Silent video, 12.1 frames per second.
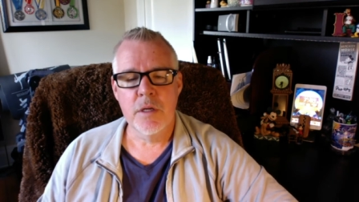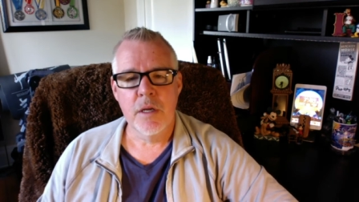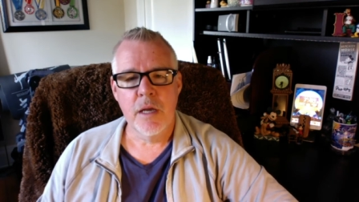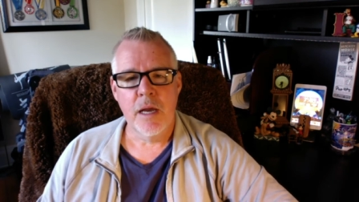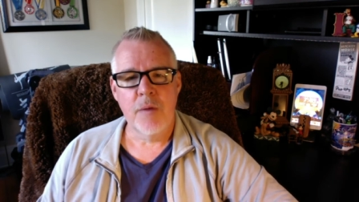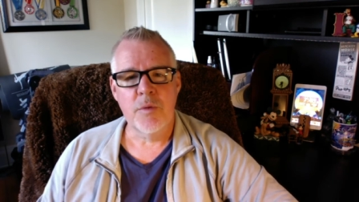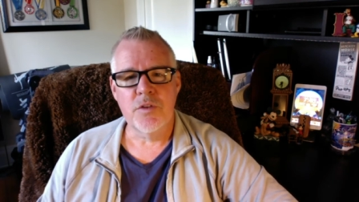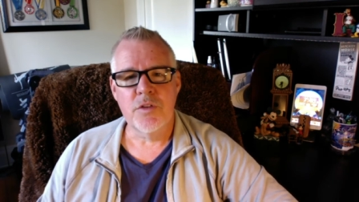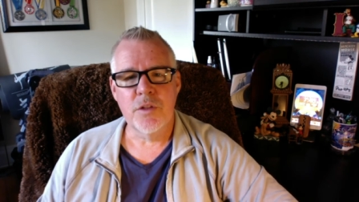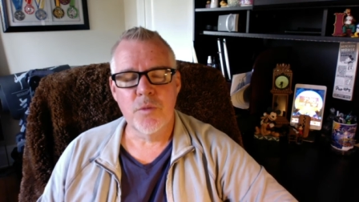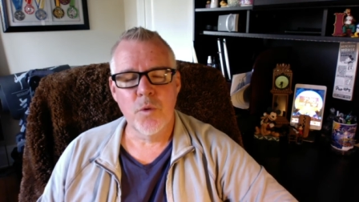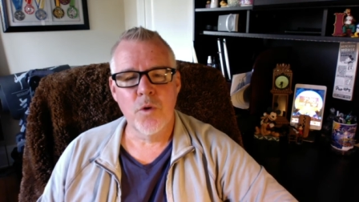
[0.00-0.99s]
I would see
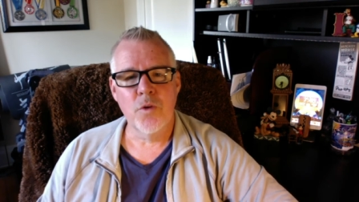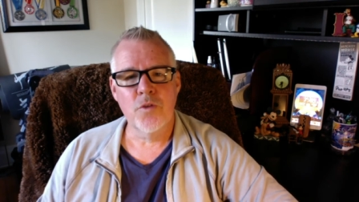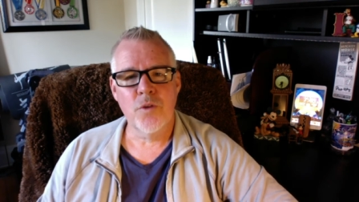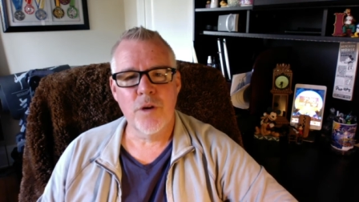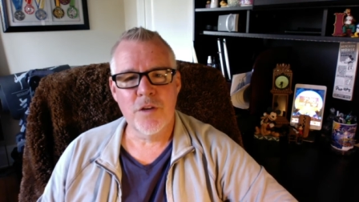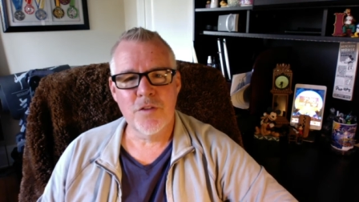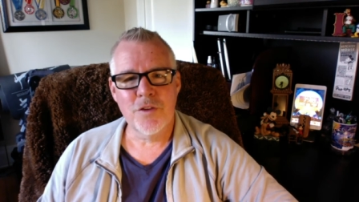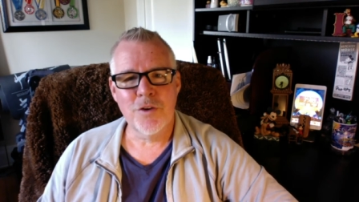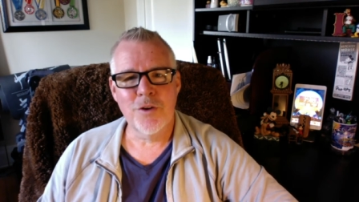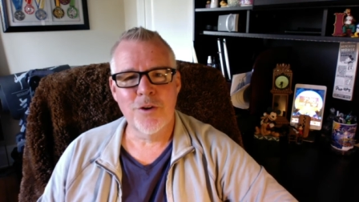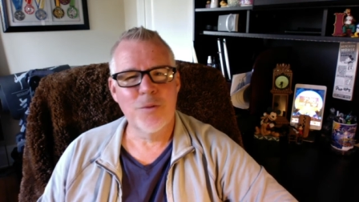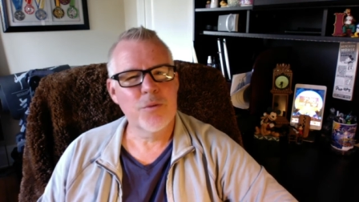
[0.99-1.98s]
the World Trade
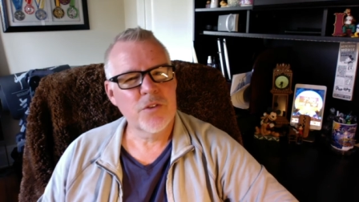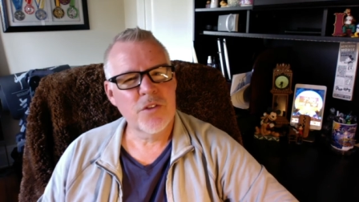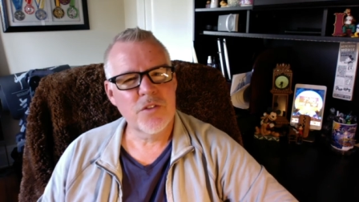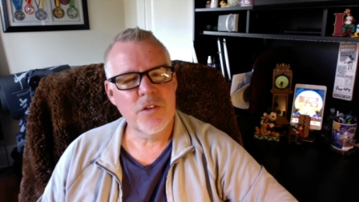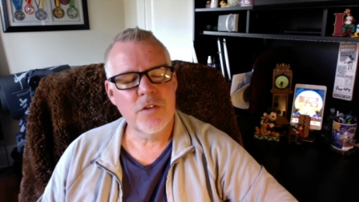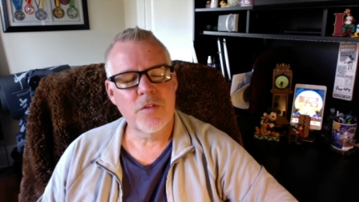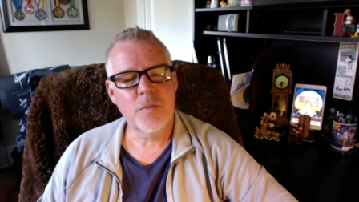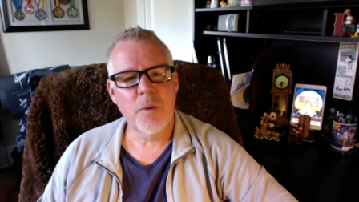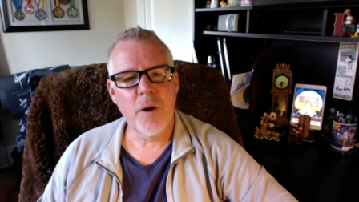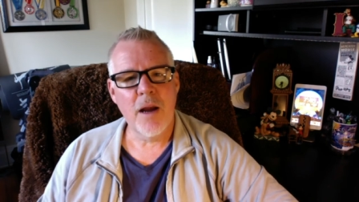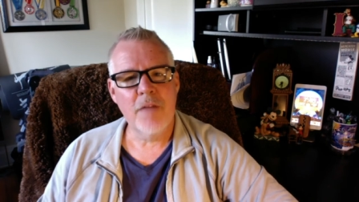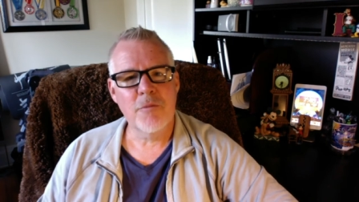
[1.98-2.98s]
Center, and it was a sense of
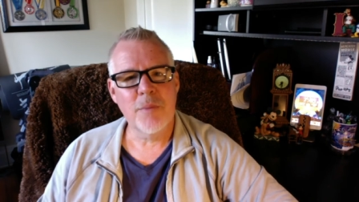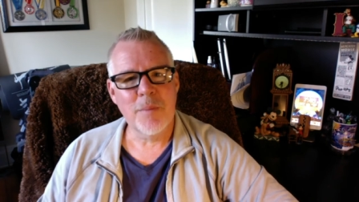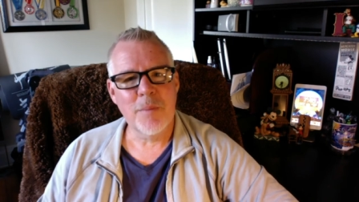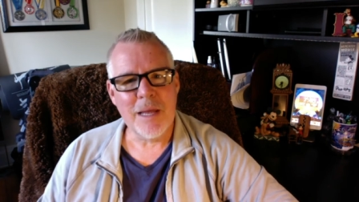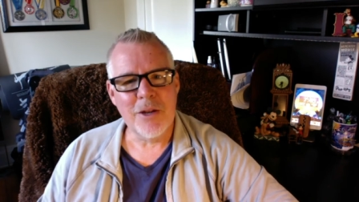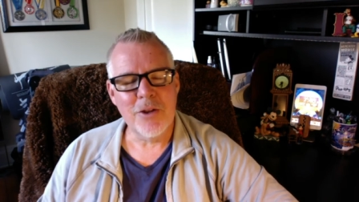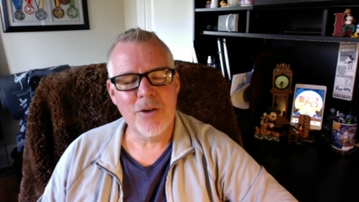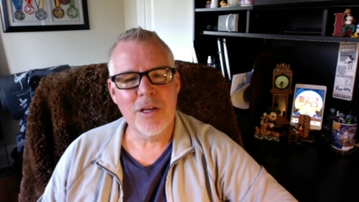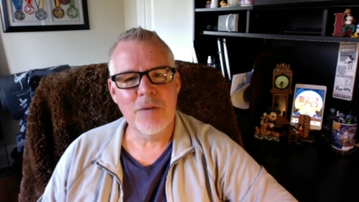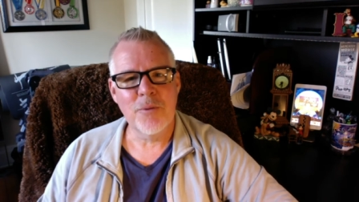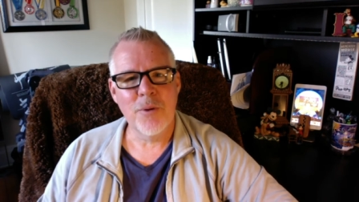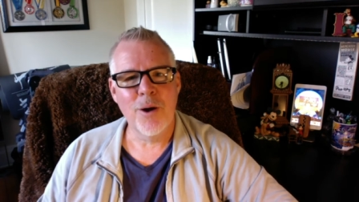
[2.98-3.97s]
pride for me. Man, look
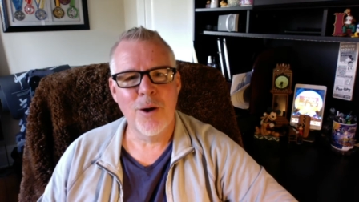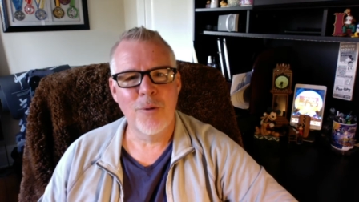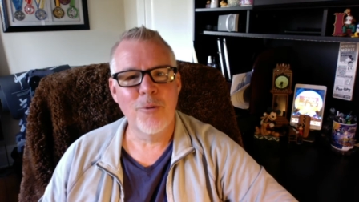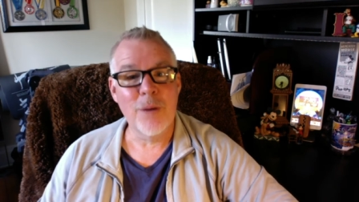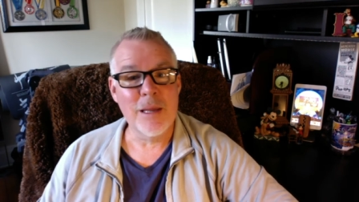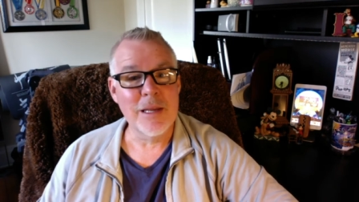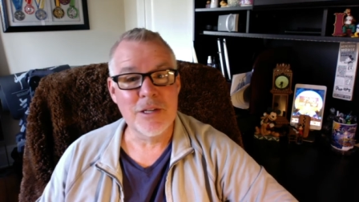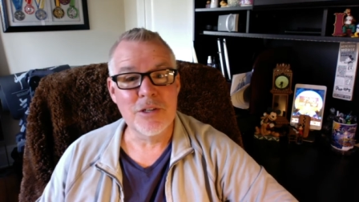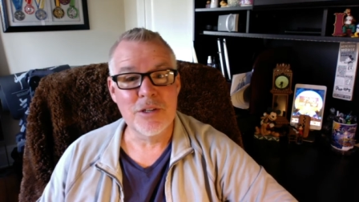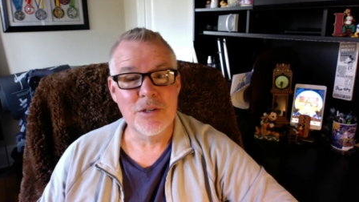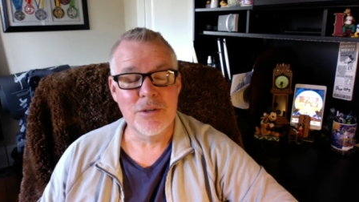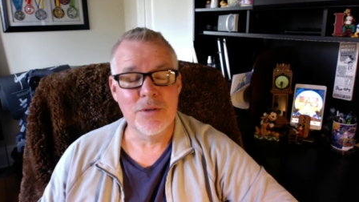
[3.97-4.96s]
at what we can
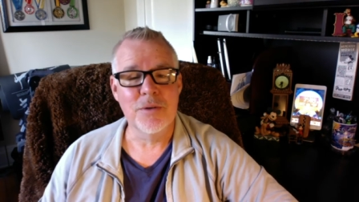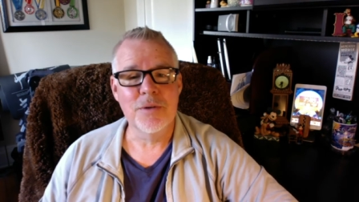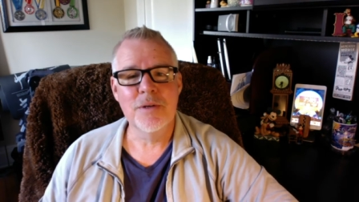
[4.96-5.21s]
do,